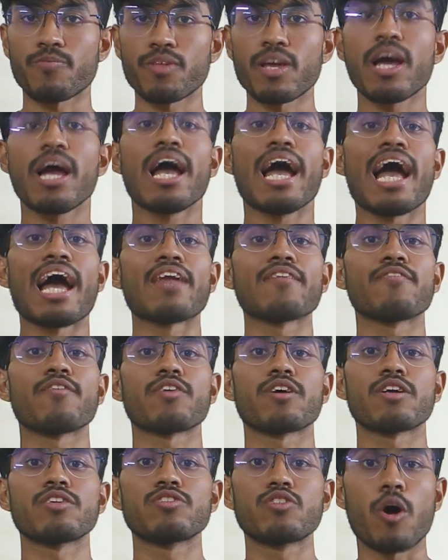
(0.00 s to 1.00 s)
And for a
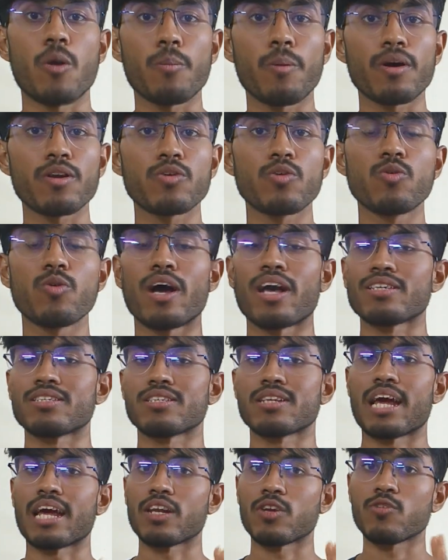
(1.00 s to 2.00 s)
dropper who has a
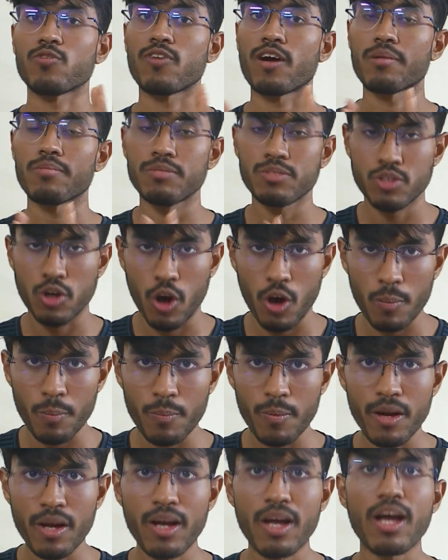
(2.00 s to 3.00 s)
9-to-5 job,
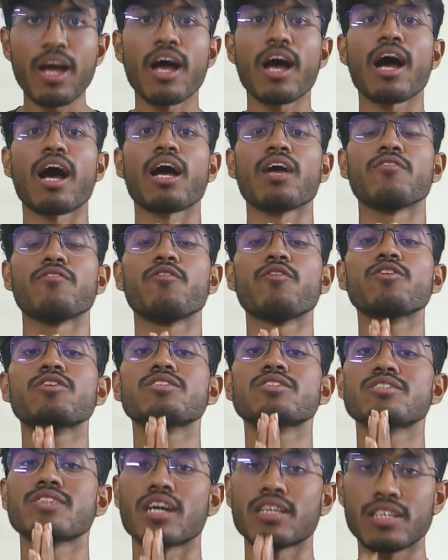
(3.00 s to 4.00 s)
I would
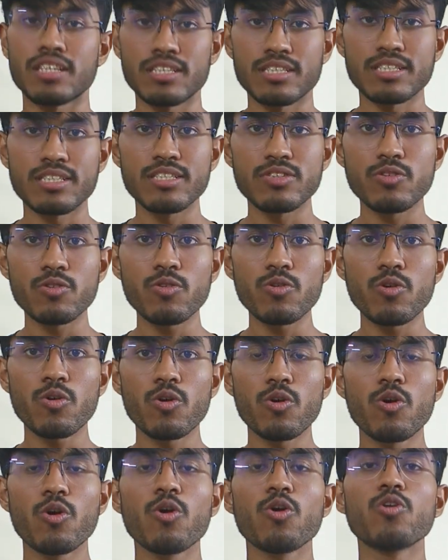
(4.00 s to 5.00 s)
suggest you
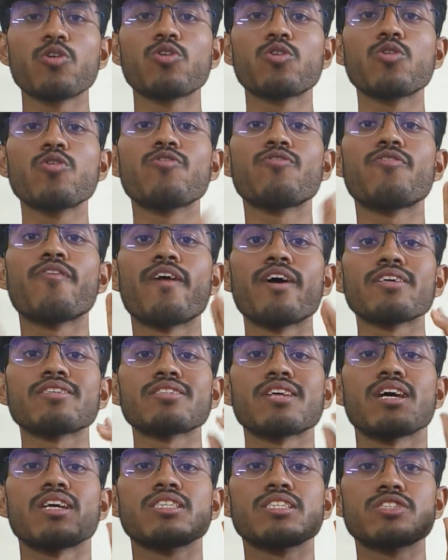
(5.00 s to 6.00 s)
to first
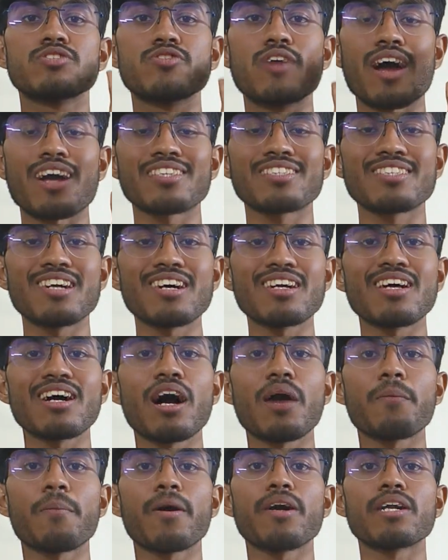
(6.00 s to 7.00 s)
structure a
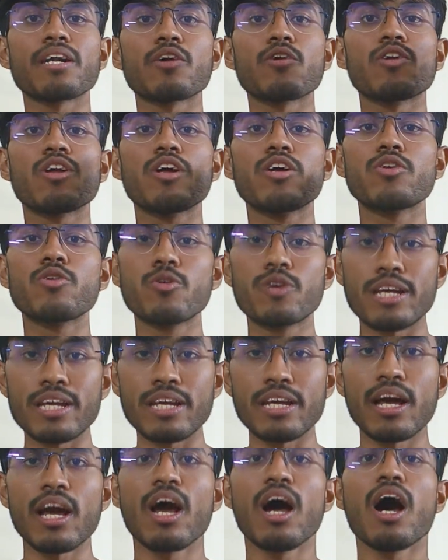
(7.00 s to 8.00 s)
particular routine.
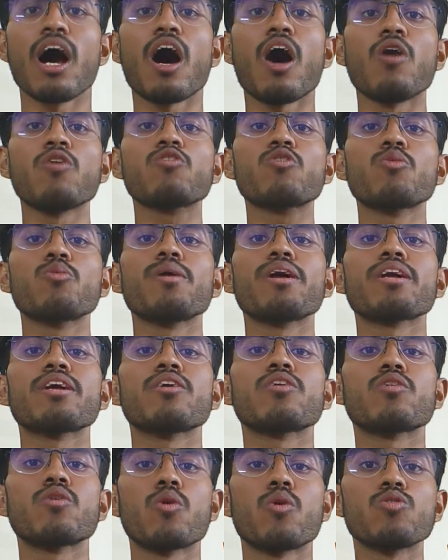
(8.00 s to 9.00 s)
How to make your
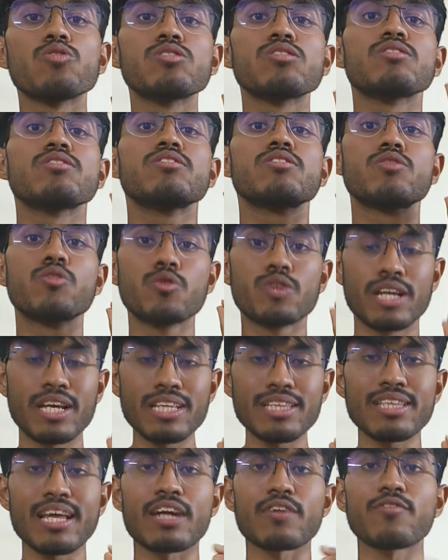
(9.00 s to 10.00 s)
own routine
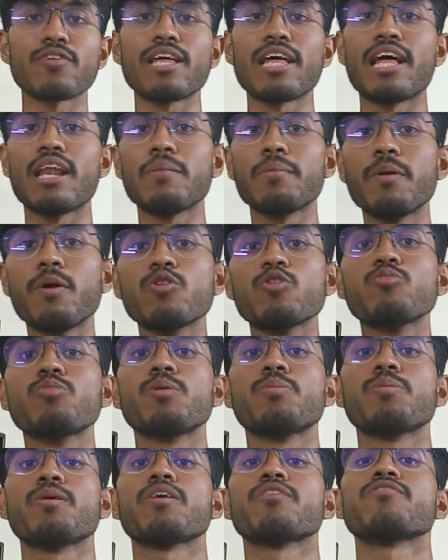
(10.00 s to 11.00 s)
that will help you to
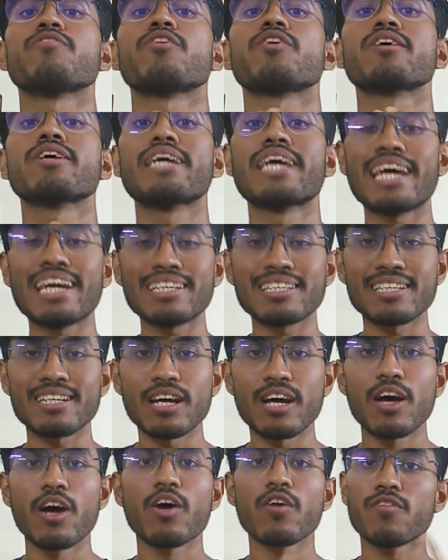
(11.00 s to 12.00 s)
prepare for GATE.
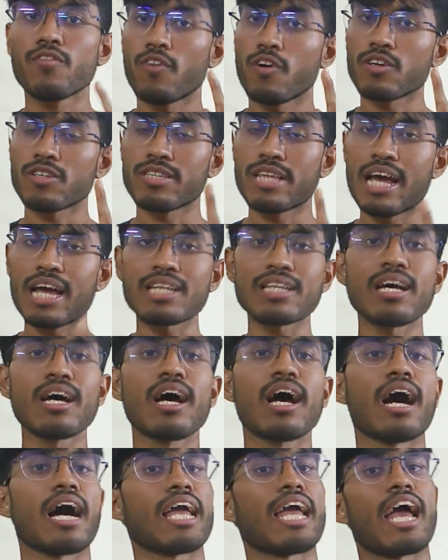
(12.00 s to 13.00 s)
For that,
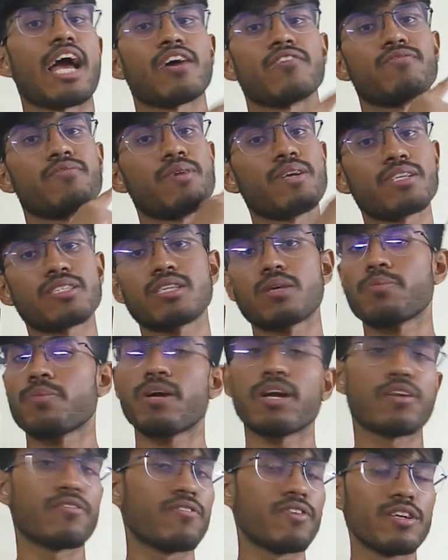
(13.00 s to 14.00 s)
I have made a separate
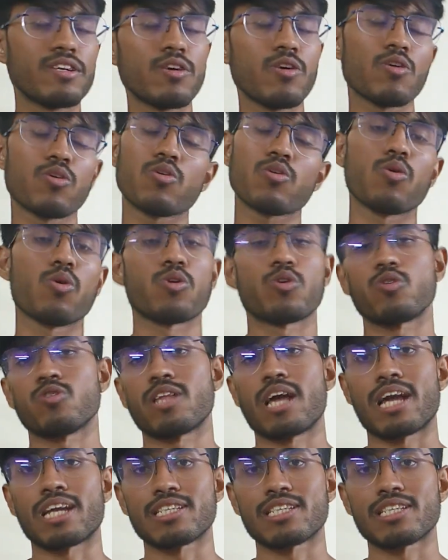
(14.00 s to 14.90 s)
video. Go to that.